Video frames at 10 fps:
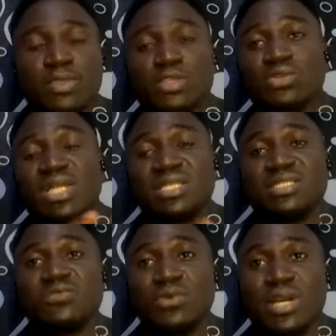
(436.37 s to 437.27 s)
So that is
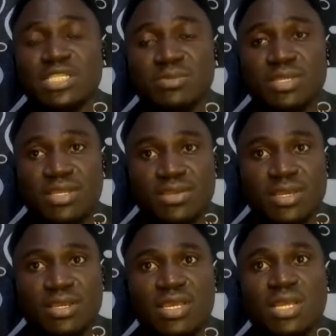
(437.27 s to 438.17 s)
it for catchment
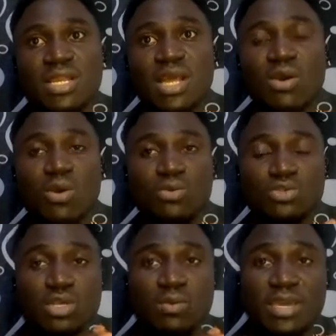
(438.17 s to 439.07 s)
area. Now I will
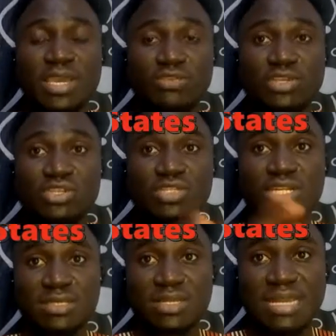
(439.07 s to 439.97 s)
talk about
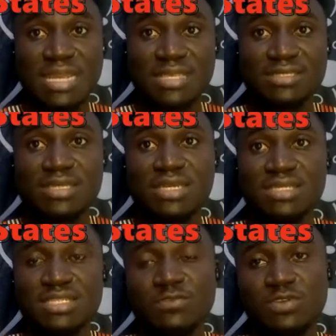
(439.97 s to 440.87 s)
educationally less
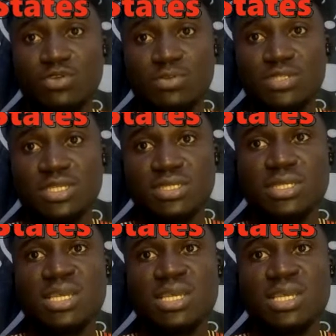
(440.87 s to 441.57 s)
developed state.